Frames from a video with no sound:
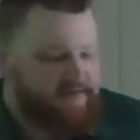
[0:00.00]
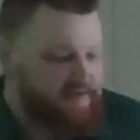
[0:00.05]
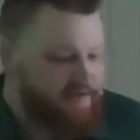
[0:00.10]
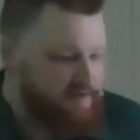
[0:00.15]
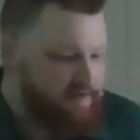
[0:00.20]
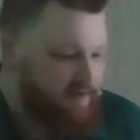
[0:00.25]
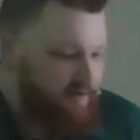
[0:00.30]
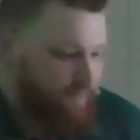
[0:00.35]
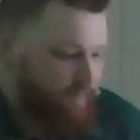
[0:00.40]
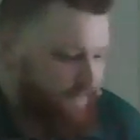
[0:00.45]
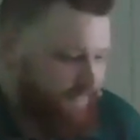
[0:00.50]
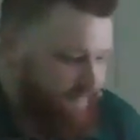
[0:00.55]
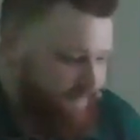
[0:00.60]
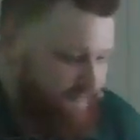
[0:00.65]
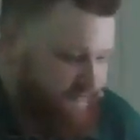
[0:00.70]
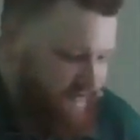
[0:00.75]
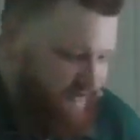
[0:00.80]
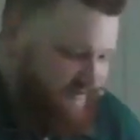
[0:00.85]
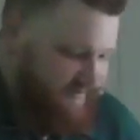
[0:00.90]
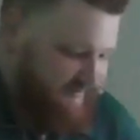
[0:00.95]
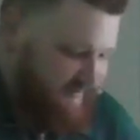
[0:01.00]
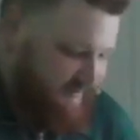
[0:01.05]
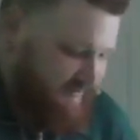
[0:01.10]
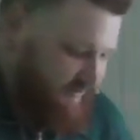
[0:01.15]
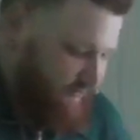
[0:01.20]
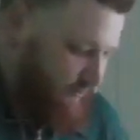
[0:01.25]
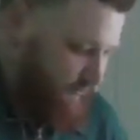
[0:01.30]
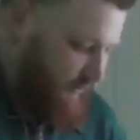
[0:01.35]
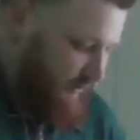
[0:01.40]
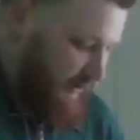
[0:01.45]
King with your
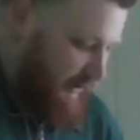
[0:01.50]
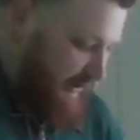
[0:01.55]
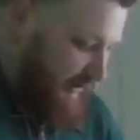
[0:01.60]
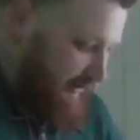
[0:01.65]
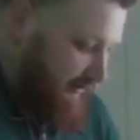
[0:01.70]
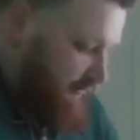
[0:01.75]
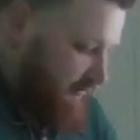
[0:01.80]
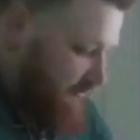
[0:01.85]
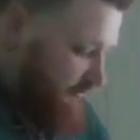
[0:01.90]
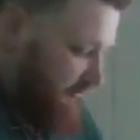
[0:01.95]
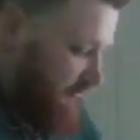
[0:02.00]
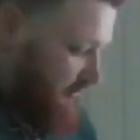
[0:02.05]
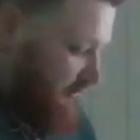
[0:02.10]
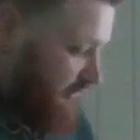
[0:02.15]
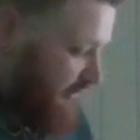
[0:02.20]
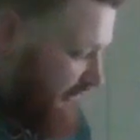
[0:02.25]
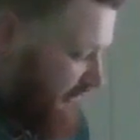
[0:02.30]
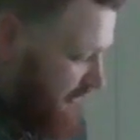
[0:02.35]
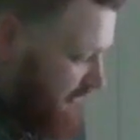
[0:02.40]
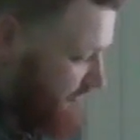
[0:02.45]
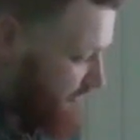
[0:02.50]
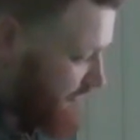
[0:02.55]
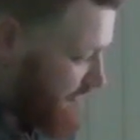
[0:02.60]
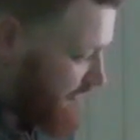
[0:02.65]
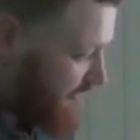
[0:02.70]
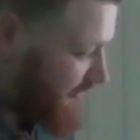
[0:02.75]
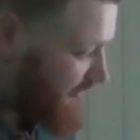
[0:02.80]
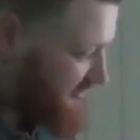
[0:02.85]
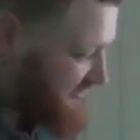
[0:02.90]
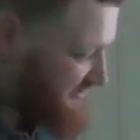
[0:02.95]
justice, O God, the
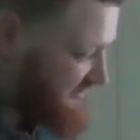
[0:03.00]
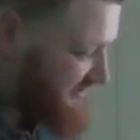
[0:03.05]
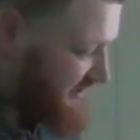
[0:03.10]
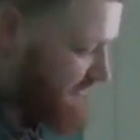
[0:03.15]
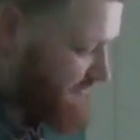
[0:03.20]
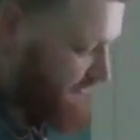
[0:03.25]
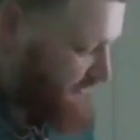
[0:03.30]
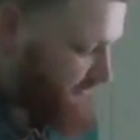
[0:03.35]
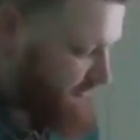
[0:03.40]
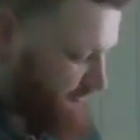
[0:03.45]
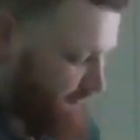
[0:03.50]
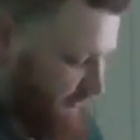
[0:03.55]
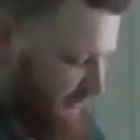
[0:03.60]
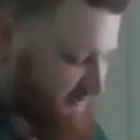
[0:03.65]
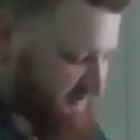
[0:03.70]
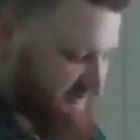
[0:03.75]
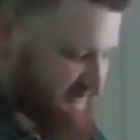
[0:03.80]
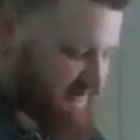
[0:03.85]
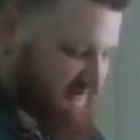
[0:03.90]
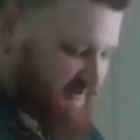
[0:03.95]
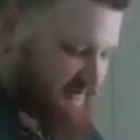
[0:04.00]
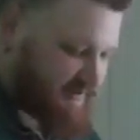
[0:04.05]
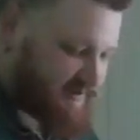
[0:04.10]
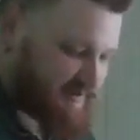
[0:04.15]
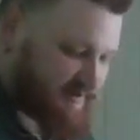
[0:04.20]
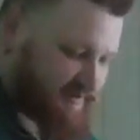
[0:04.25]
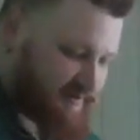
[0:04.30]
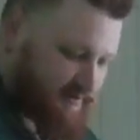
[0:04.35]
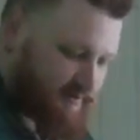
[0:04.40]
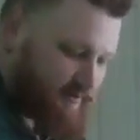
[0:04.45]
royal son with your
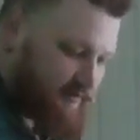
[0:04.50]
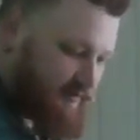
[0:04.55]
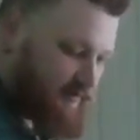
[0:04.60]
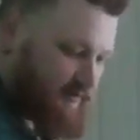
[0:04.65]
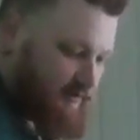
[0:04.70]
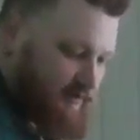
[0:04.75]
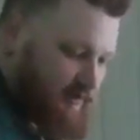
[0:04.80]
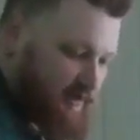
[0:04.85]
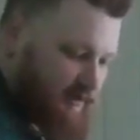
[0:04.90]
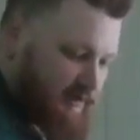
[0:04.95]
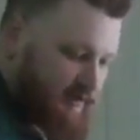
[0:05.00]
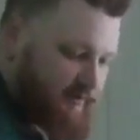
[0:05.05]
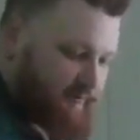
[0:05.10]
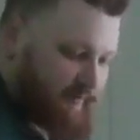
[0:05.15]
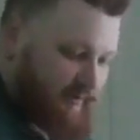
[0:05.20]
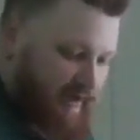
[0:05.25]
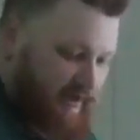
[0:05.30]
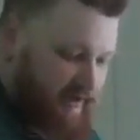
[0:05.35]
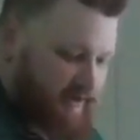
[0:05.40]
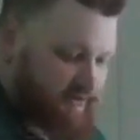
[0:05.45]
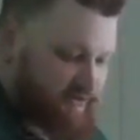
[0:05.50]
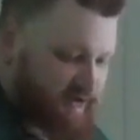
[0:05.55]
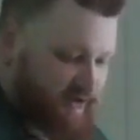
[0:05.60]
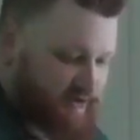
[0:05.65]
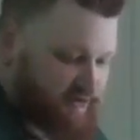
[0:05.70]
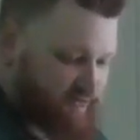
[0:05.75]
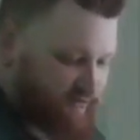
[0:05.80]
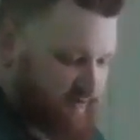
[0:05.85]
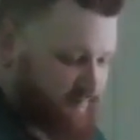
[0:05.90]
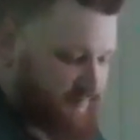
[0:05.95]
righteousness. May he
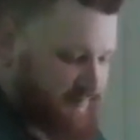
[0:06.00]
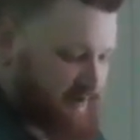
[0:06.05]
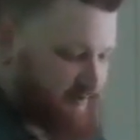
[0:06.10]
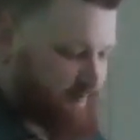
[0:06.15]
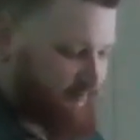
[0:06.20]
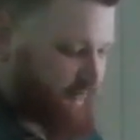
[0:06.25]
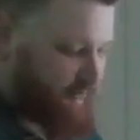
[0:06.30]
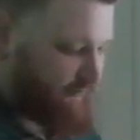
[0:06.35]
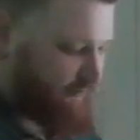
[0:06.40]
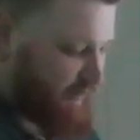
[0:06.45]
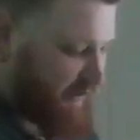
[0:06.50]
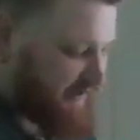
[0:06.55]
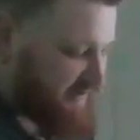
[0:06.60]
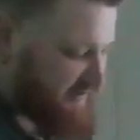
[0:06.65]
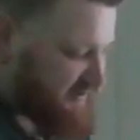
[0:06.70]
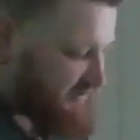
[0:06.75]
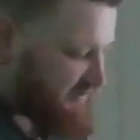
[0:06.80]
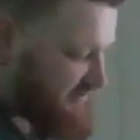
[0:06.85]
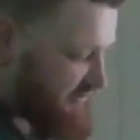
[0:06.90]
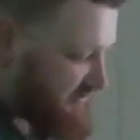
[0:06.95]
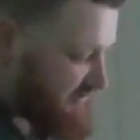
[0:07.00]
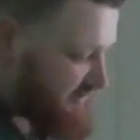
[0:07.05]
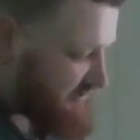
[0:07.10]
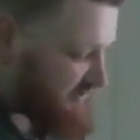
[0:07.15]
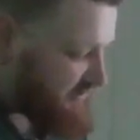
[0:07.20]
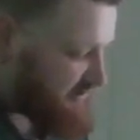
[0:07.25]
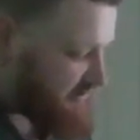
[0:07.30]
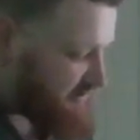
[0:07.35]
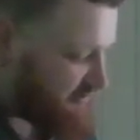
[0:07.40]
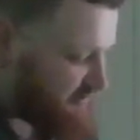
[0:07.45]
judge your people in
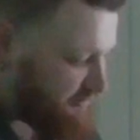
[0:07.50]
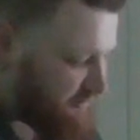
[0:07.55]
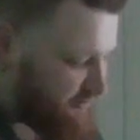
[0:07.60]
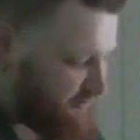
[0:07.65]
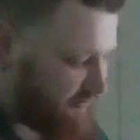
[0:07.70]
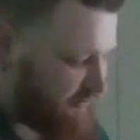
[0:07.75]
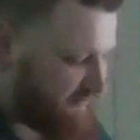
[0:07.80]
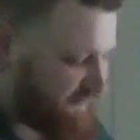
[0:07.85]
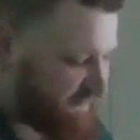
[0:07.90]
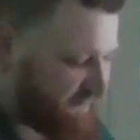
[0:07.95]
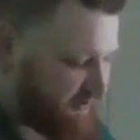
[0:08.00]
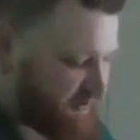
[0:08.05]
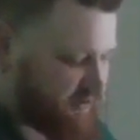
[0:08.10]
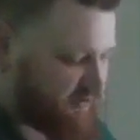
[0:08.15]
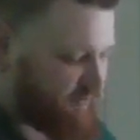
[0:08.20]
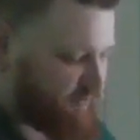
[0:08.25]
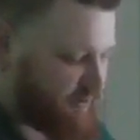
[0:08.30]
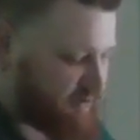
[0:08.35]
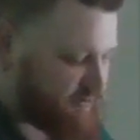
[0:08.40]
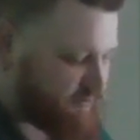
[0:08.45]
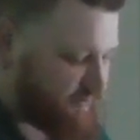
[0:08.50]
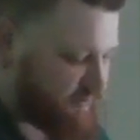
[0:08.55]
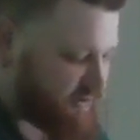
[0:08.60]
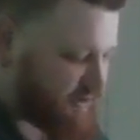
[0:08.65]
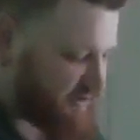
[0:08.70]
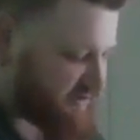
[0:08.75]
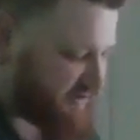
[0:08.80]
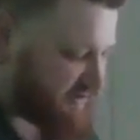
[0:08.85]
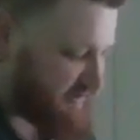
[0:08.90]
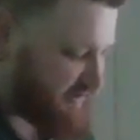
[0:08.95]
righteousness, your afflicted ones with
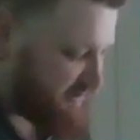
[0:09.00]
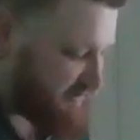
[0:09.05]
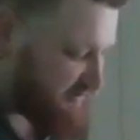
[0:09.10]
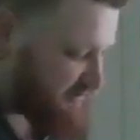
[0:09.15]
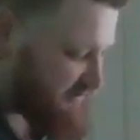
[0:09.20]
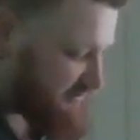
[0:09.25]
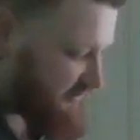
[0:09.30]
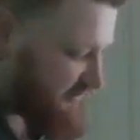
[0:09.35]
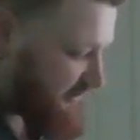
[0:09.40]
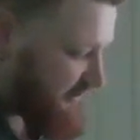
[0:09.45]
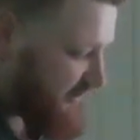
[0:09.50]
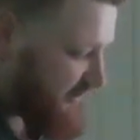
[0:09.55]
justice.